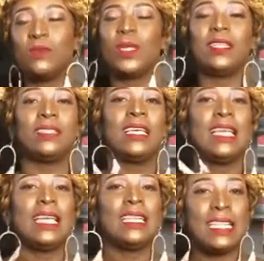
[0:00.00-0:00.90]
well,
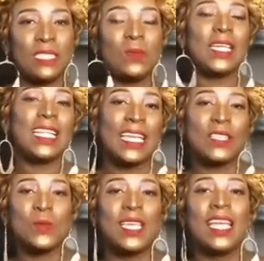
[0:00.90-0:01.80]
this week and
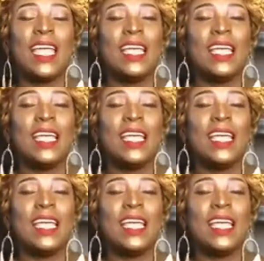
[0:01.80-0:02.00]
next week.